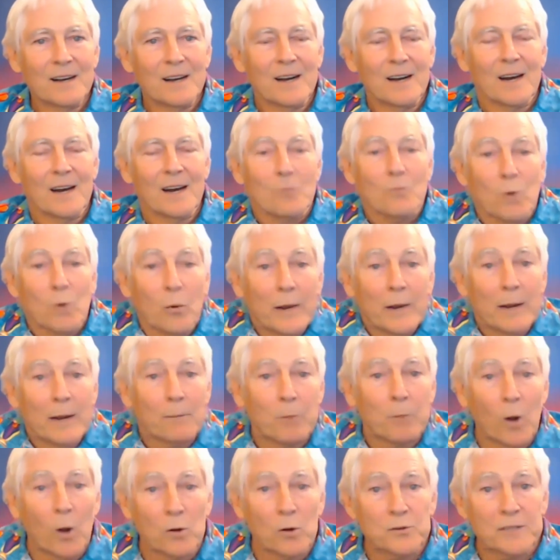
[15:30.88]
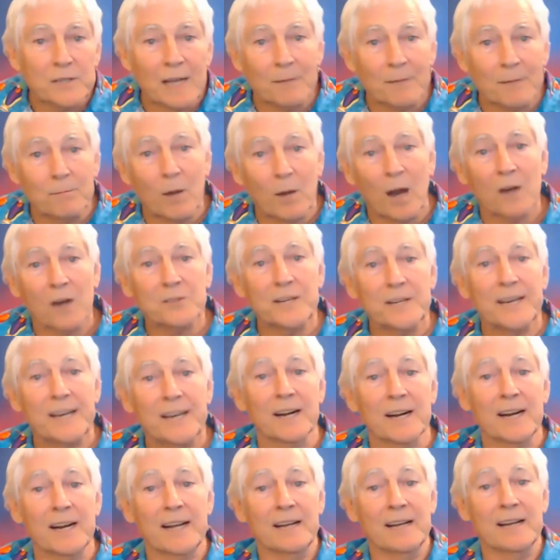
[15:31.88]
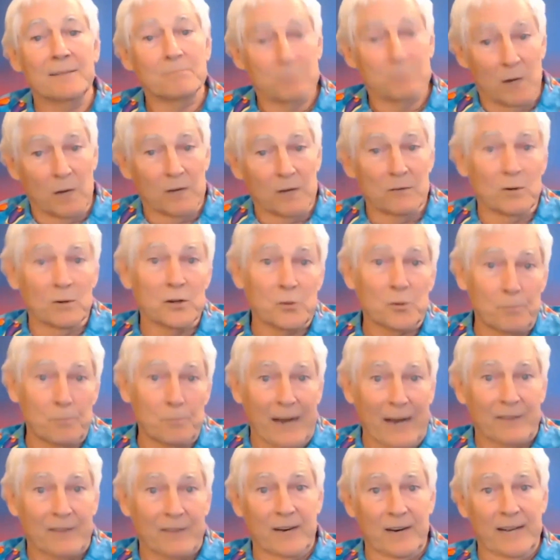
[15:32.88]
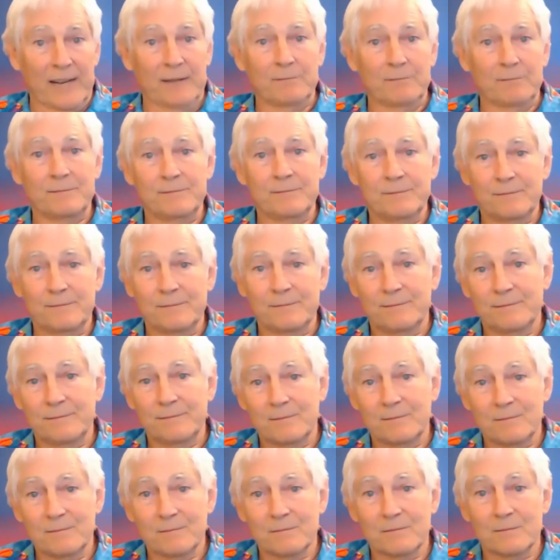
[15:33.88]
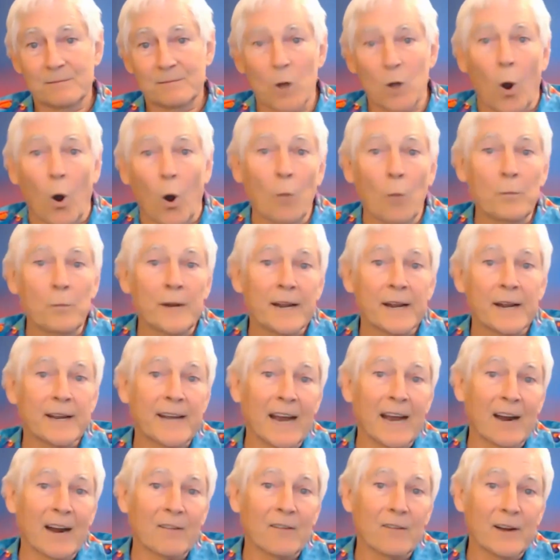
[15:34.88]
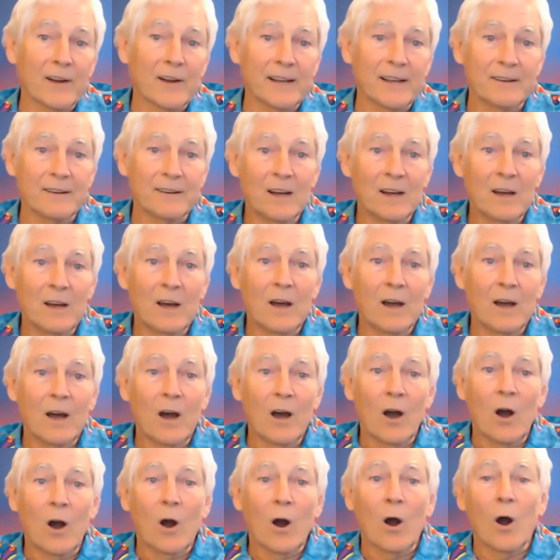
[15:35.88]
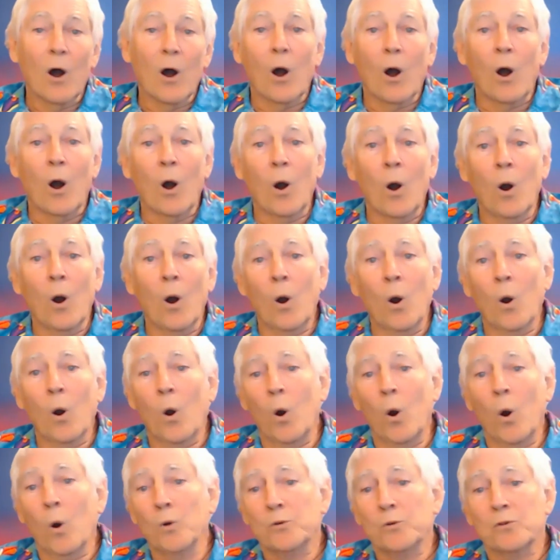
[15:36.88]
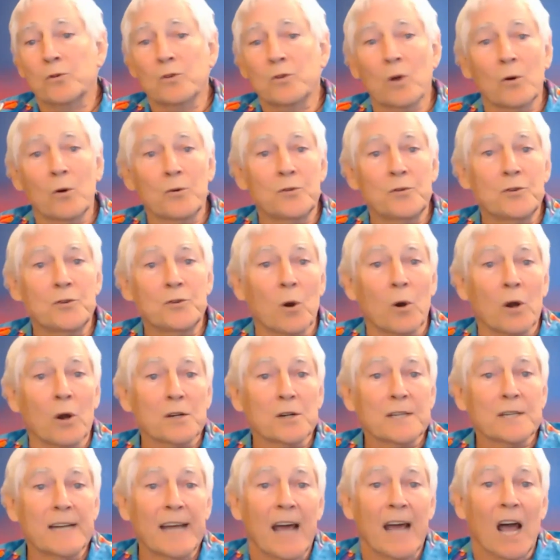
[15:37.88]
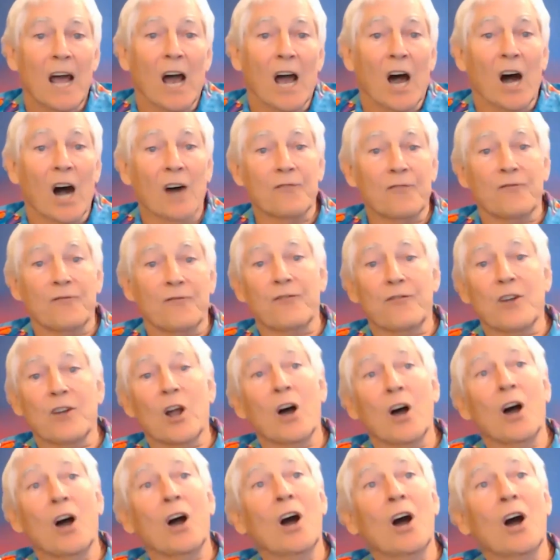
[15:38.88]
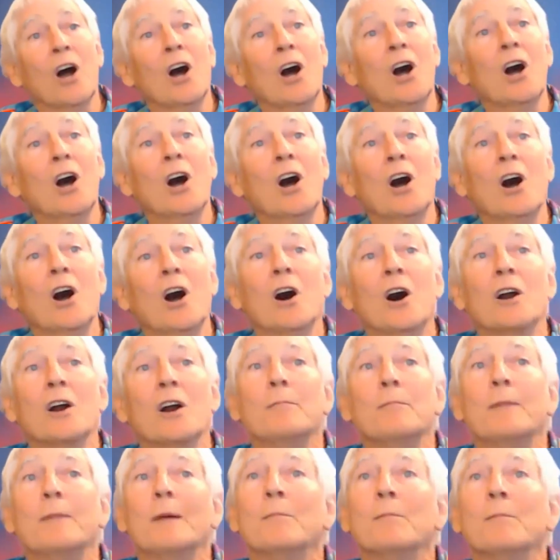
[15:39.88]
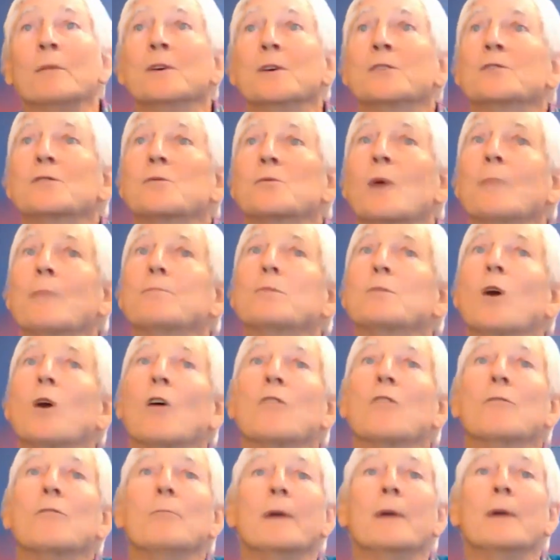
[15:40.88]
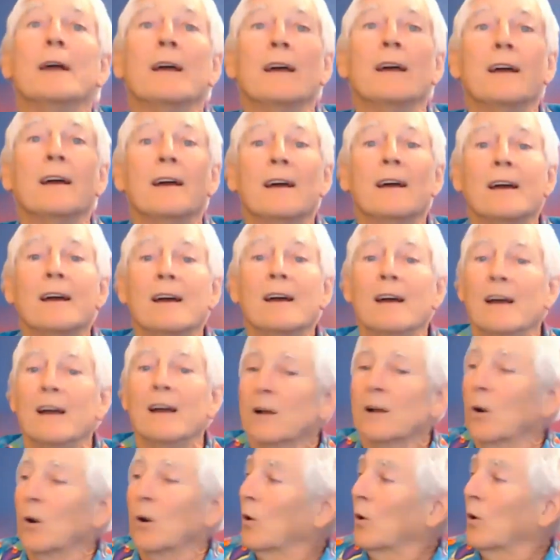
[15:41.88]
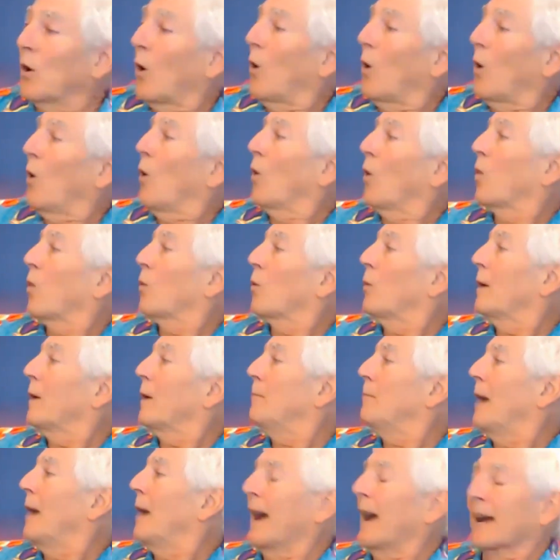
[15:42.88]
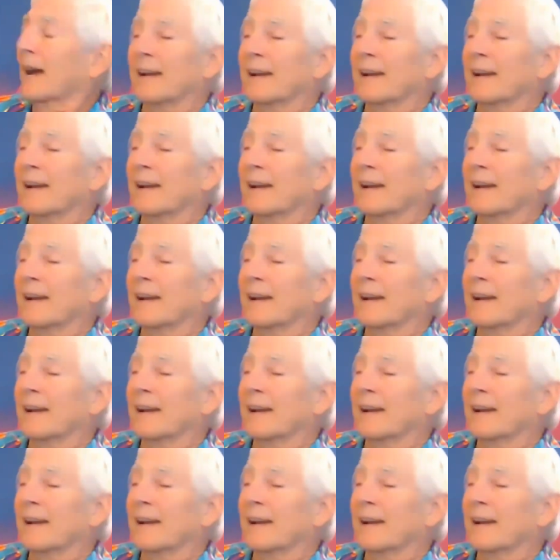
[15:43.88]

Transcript: Well, we approached that box eagerly, but respectfully, opened it carefully, and oh, so joyously, a flood of memories swept over me, going all the way back.